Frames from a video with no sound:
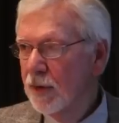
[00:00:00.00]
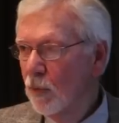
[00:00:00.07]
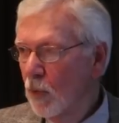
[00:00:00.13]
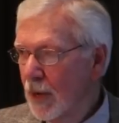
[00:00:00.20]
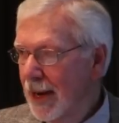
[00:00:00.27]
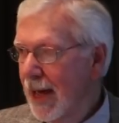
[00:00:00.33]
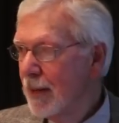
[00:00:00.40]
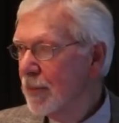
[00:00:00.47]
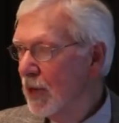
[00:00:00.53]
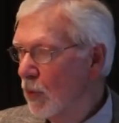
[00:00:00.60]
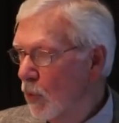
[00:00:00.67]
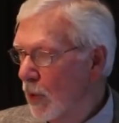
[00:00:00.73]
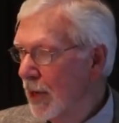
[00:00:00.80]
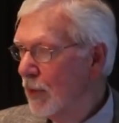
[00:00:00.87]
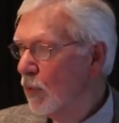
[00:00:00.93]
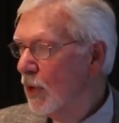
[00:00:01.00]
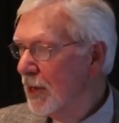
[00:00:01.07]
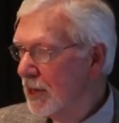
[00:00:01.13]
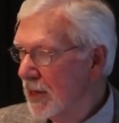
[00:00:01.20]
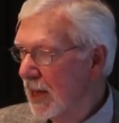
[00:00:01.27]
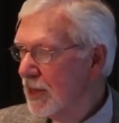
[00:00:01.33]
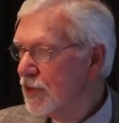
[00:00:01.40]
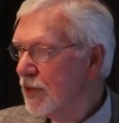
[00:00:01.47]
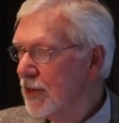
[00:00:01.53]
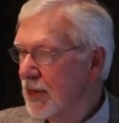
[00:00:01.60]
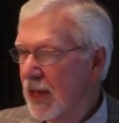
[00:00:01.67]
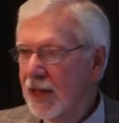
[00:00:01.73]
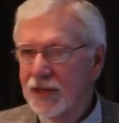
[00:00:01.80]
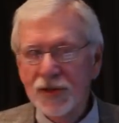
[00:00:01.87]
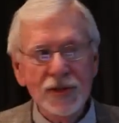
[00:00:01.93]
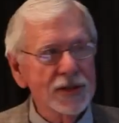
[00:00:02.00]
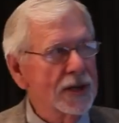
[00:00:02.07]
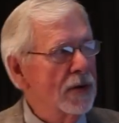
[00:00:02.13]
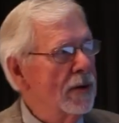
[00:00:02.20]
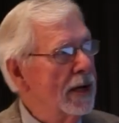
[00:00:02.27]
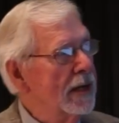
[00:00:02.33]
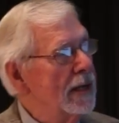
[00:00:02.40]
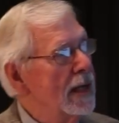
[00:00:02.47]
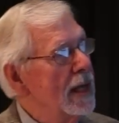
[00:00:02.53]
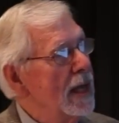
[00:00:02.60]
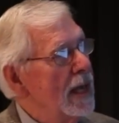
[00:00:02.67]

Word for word: of what happened when, what dates and days, and so on.